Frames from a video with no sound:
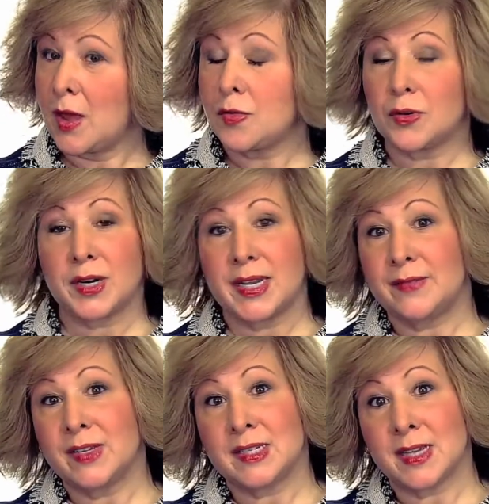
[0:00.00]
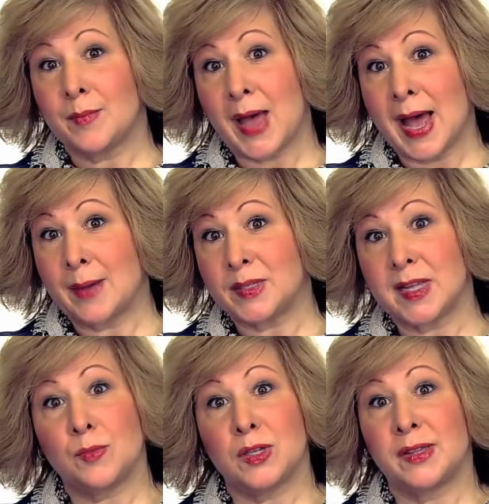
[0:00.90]
There are even some apps
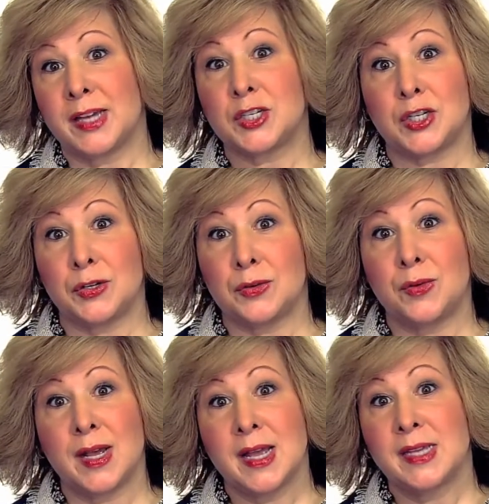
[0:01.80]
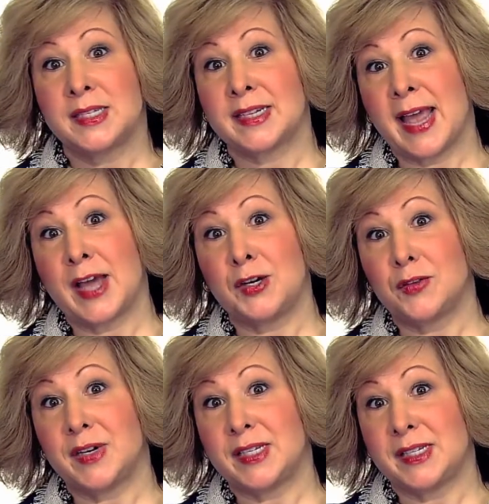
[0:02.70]
that will let you scan your
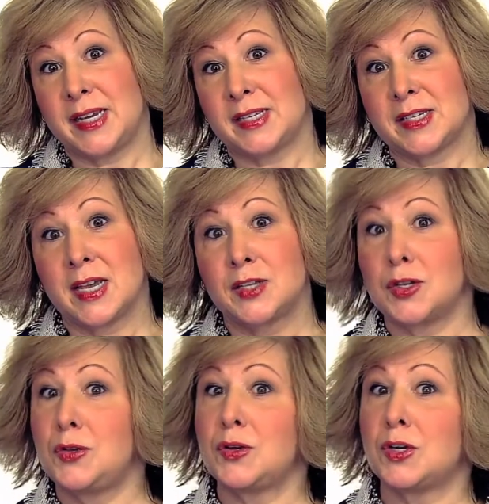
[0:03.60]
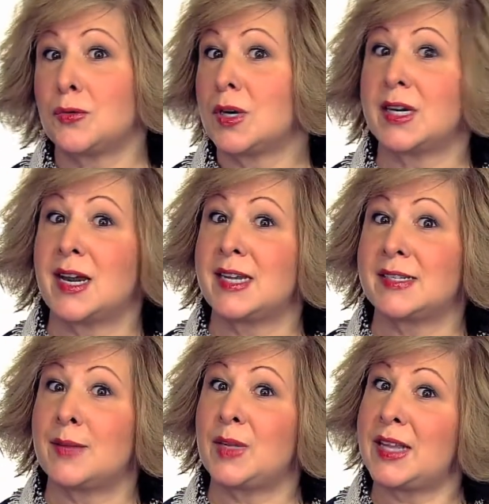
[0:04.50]
receipts so you can organize
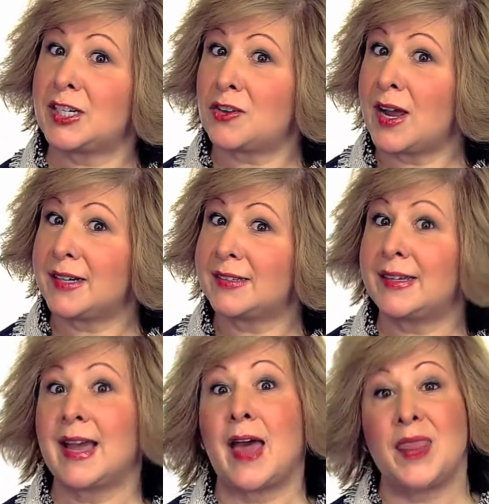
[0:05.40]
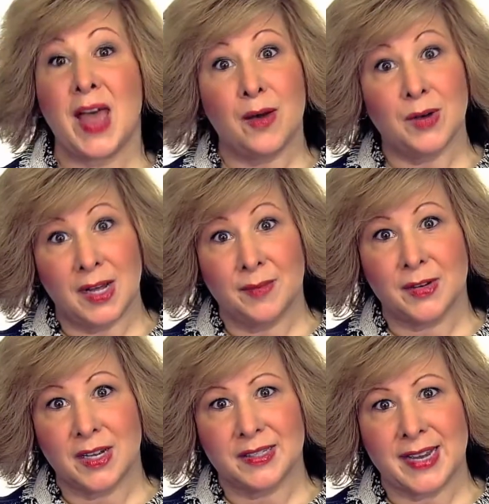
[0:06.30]
them electronically, and that will help
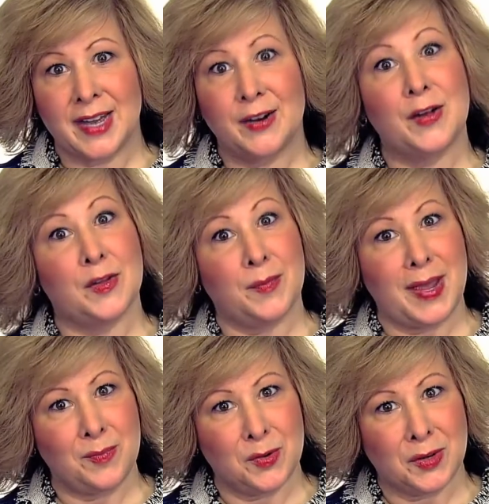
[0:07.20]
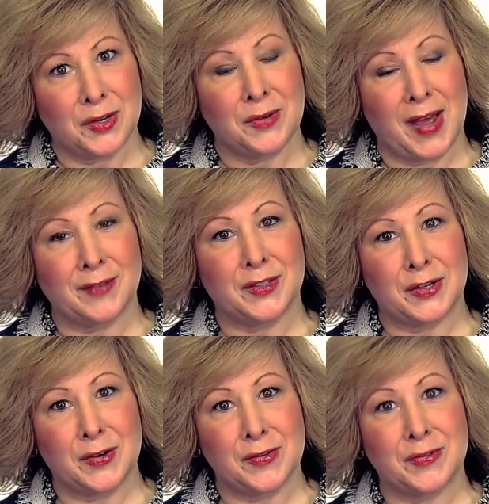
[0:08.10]
cut down on the paperwork you have to
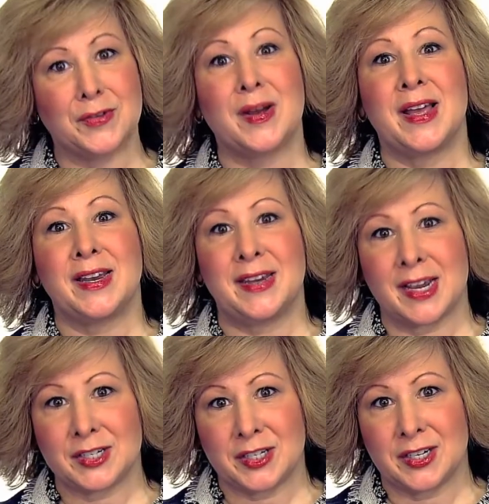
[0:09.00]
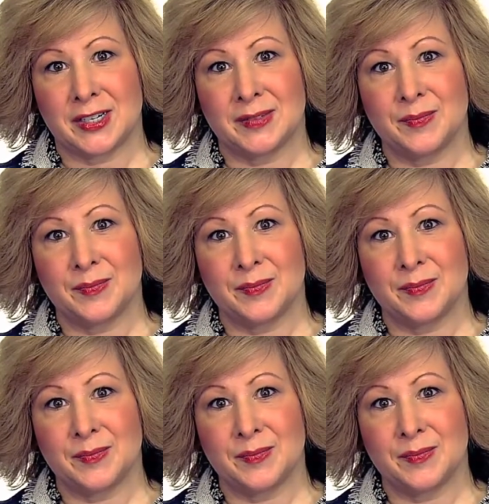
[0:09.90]
go through next year.